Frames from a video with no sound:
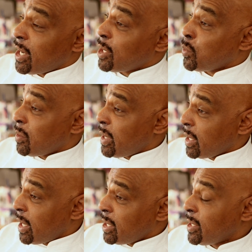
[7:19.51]
has one of my
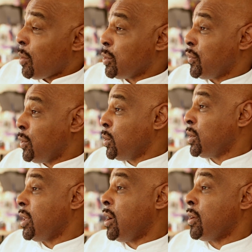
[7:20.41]
cakes that was
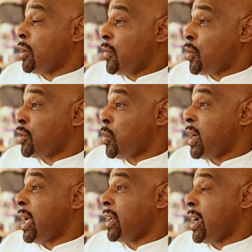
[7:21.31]
flew on Air Force
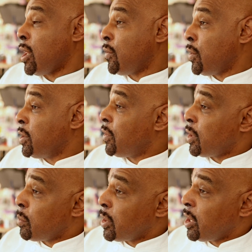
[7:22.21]
One out to California for
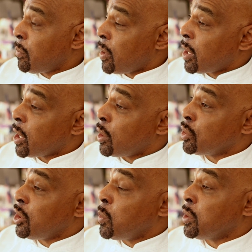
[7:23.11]
her birthday party
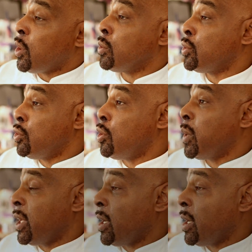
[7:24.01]
because she was on tour with